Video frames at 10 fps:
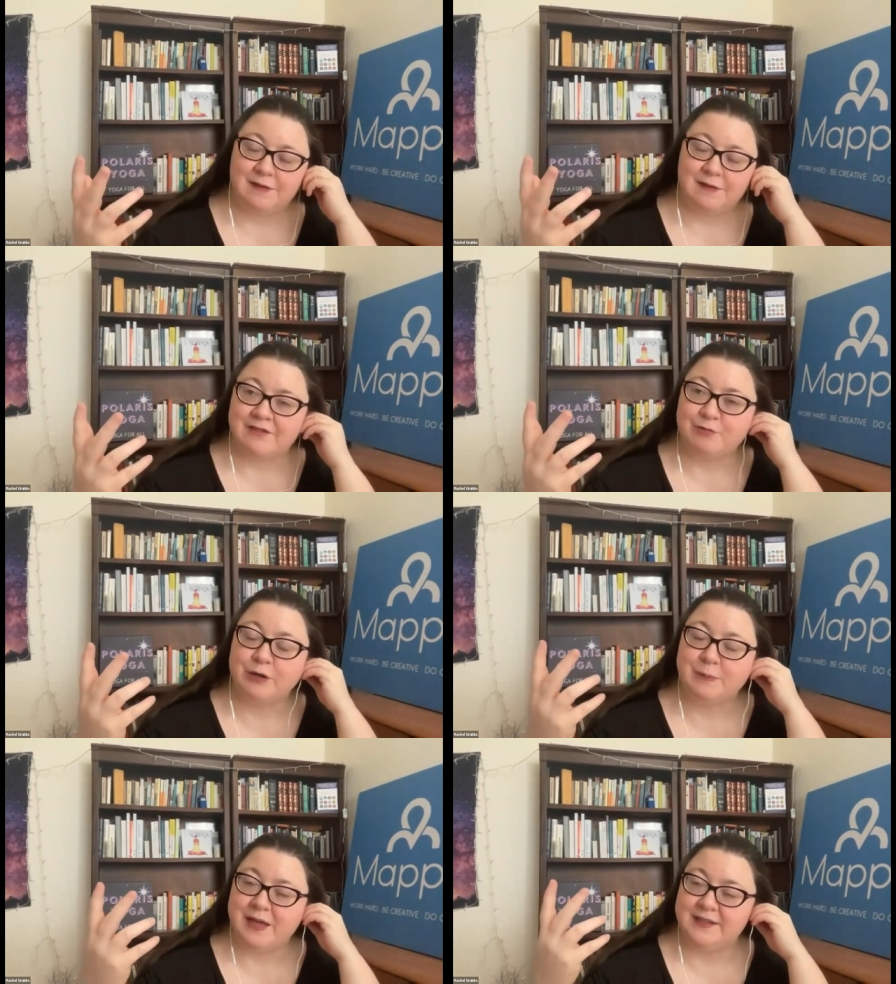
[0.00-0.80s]
a lot of
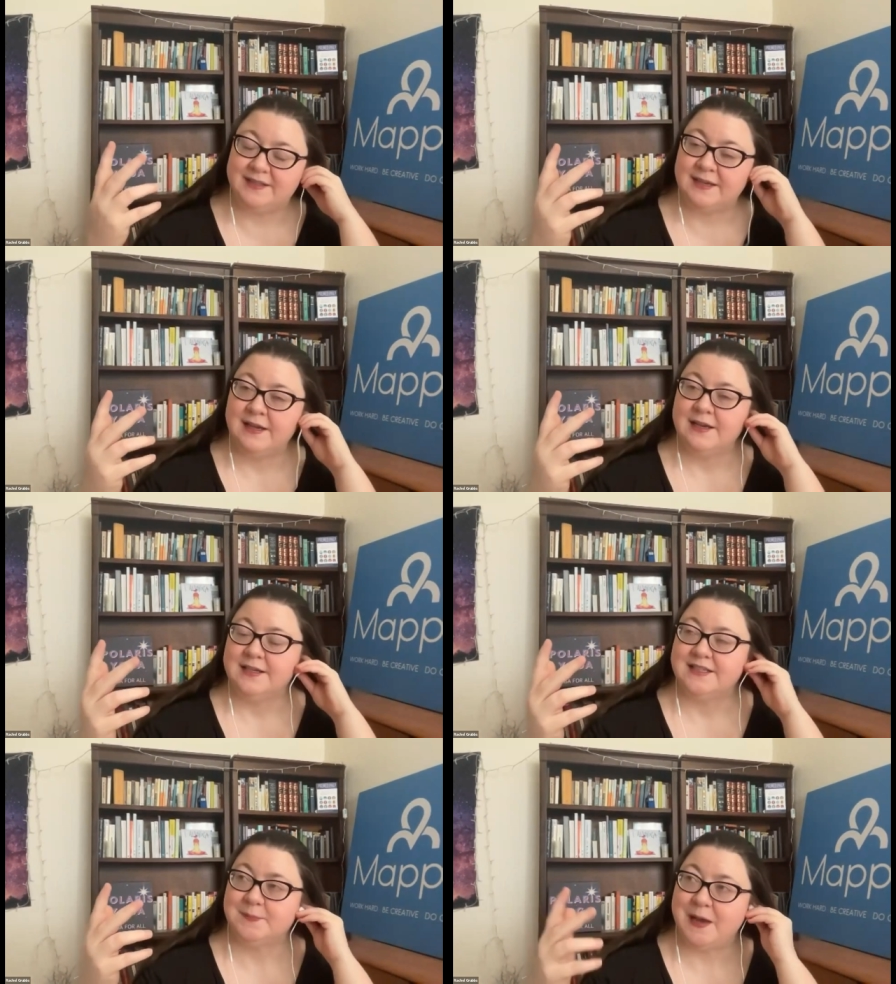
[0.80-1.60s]
pre-meds
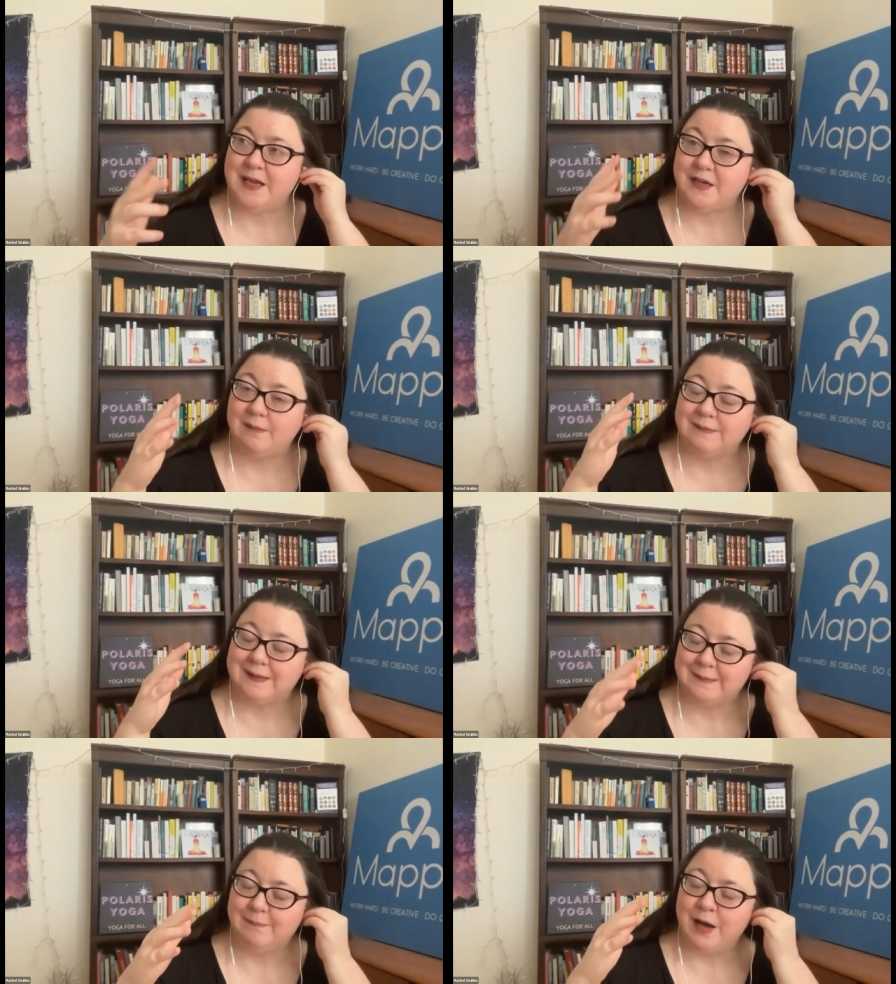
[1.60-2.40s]
spend a,
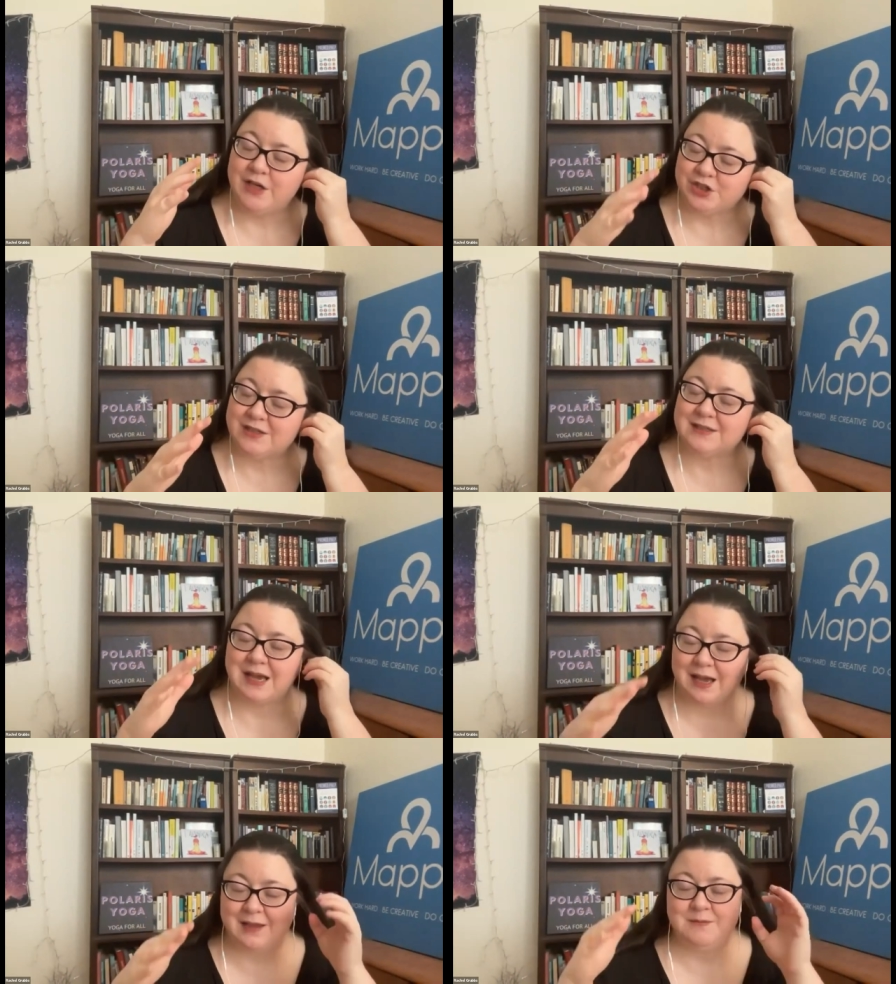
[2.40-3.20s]
much
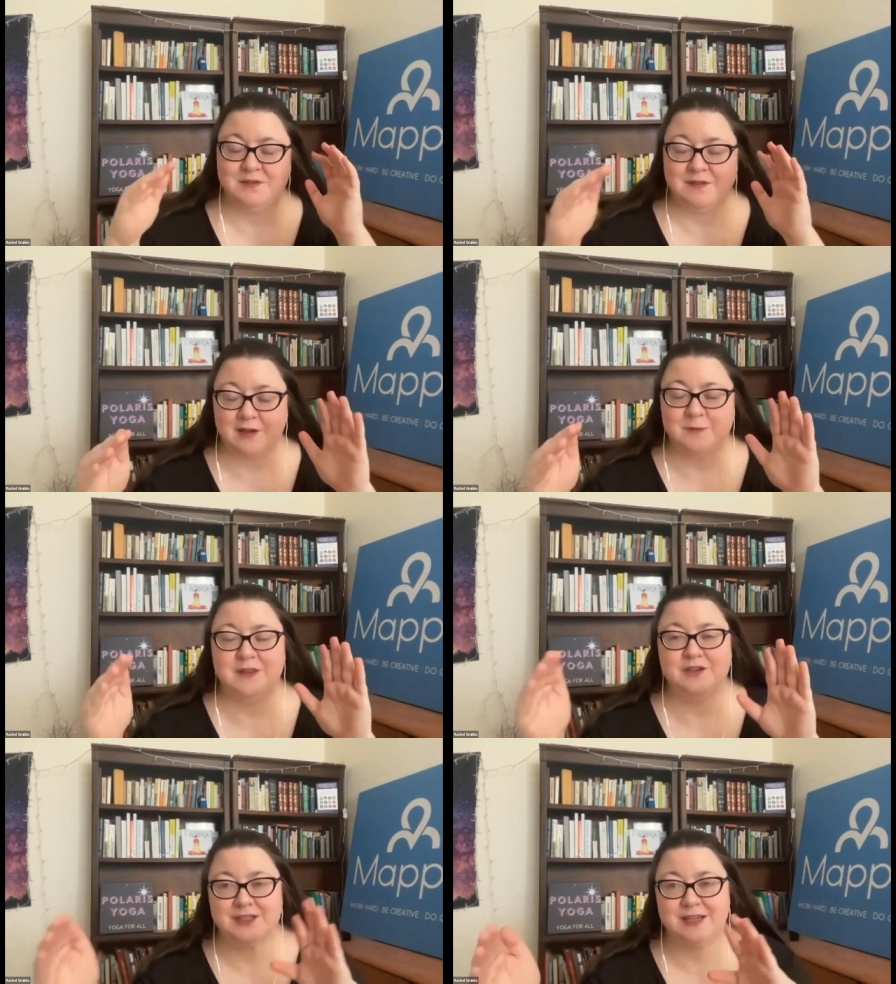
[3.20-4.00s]
time
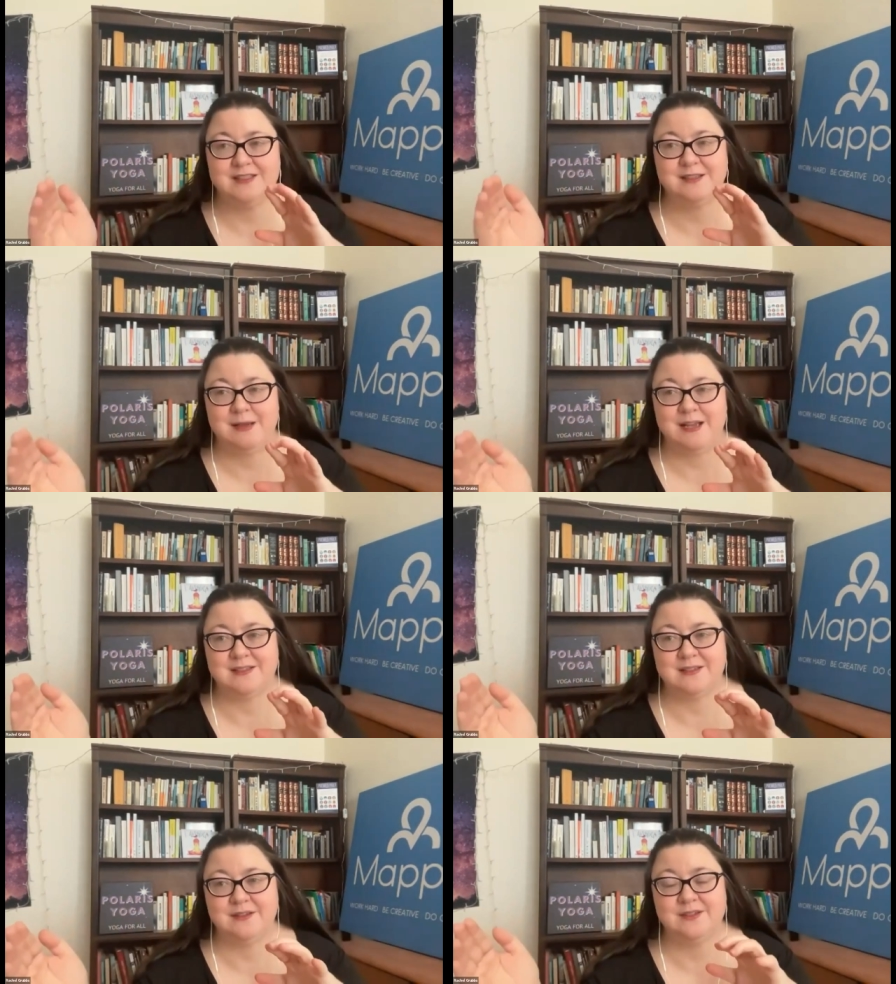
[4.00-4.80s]
developing their science and math
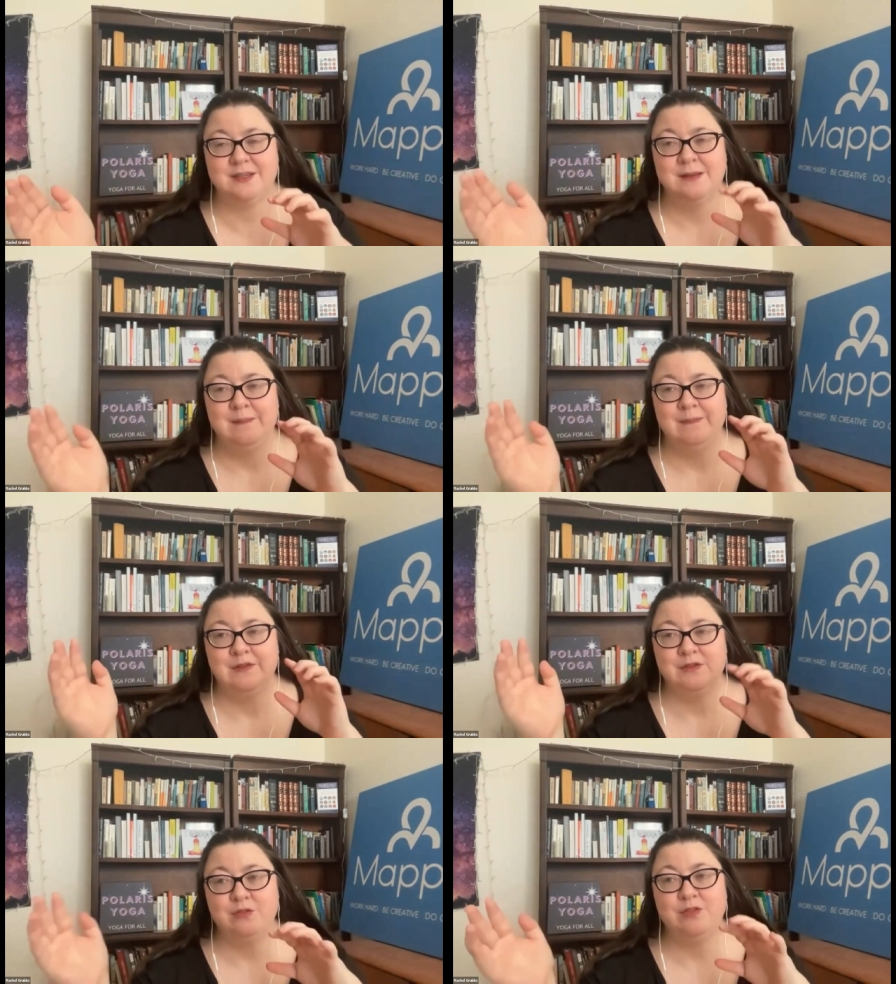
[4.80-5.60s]
skills
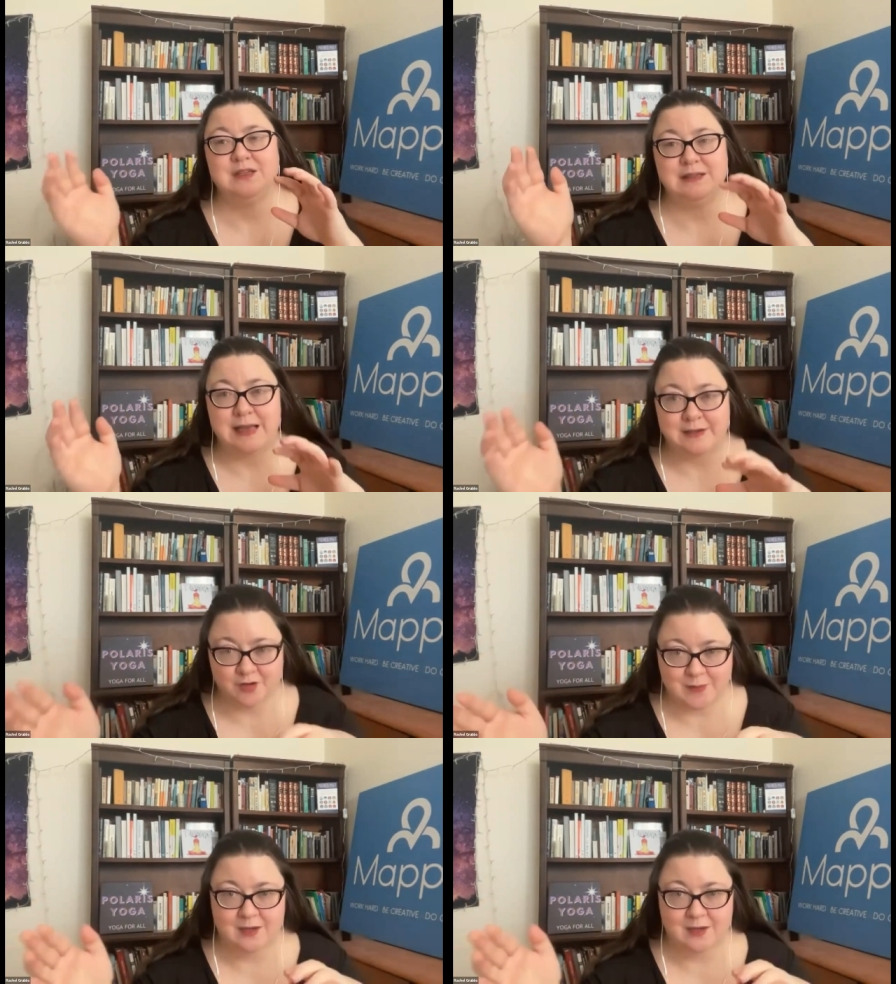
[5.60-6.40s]
to the
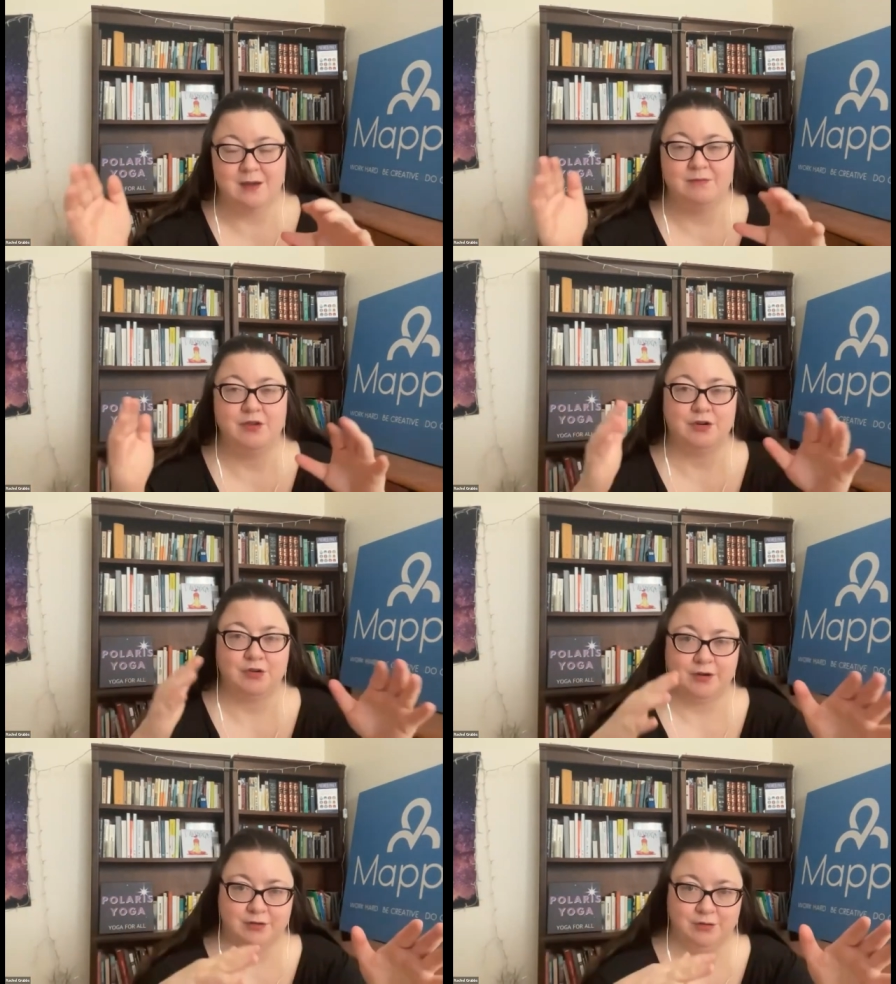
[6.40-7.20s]
detriment of their
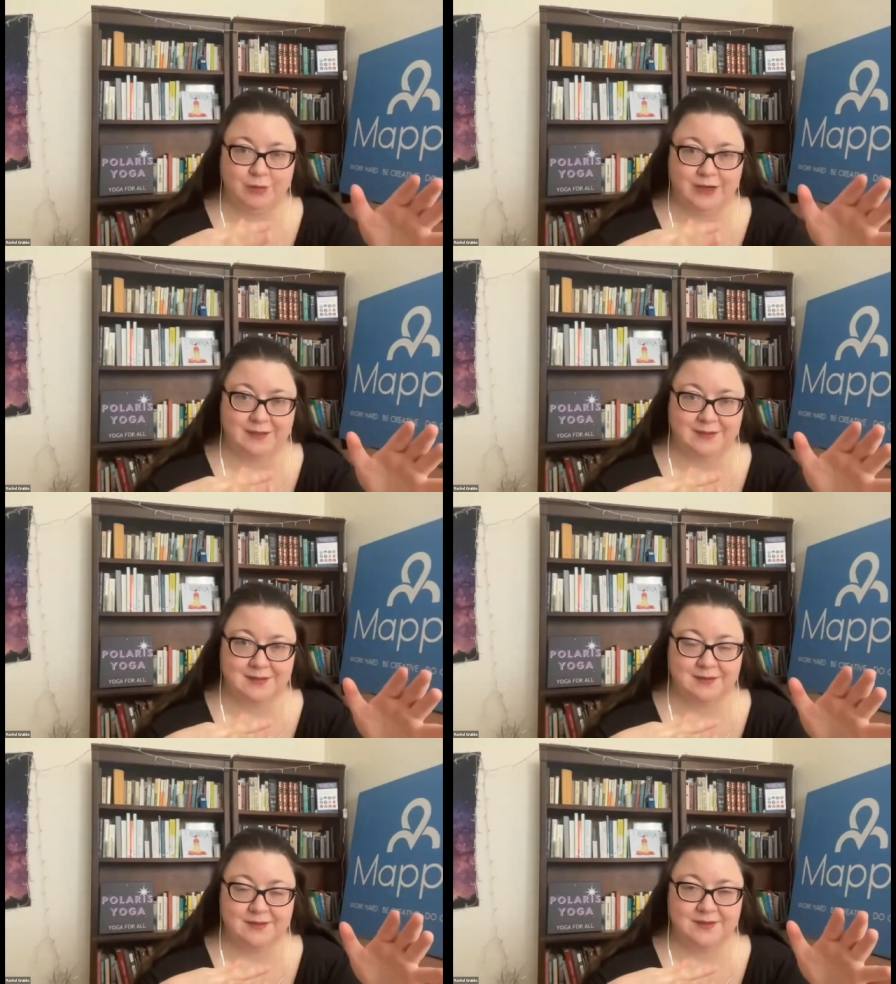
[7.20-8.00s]
critical reading
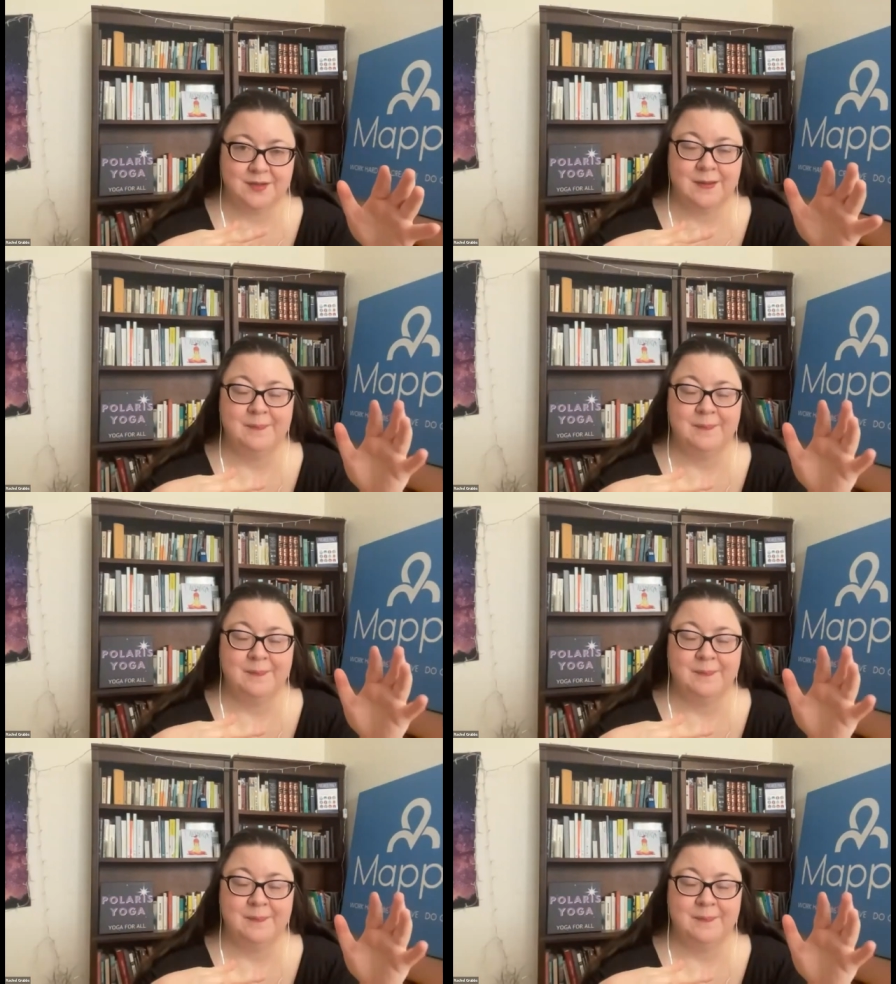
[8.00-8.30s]
skills